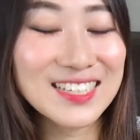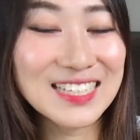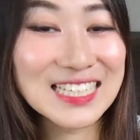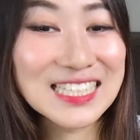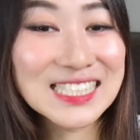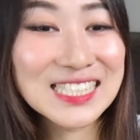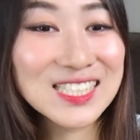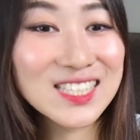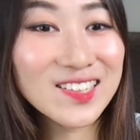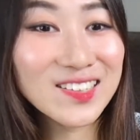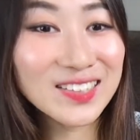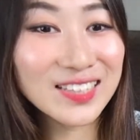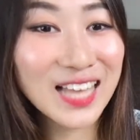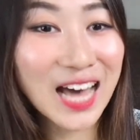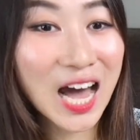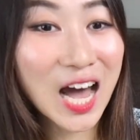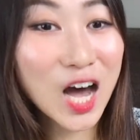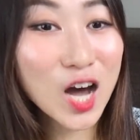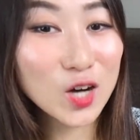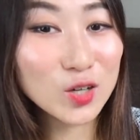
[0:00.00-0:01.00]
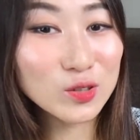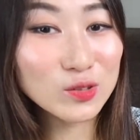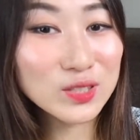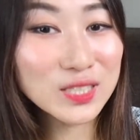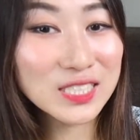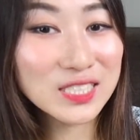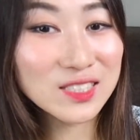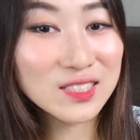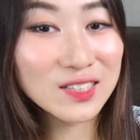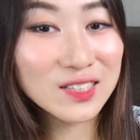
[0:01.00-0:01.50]
It's a noun,
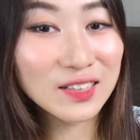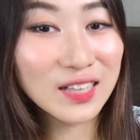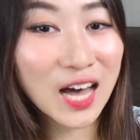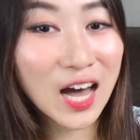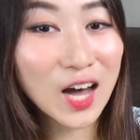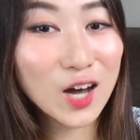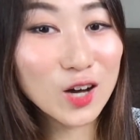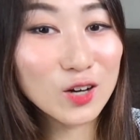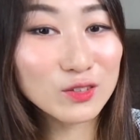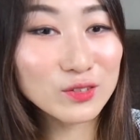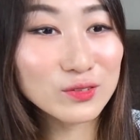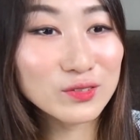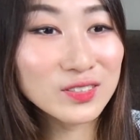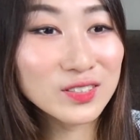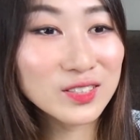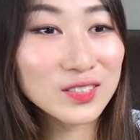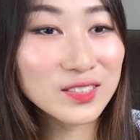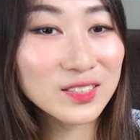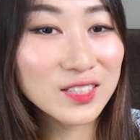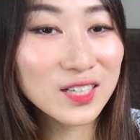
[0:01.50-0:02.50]
it's a noun,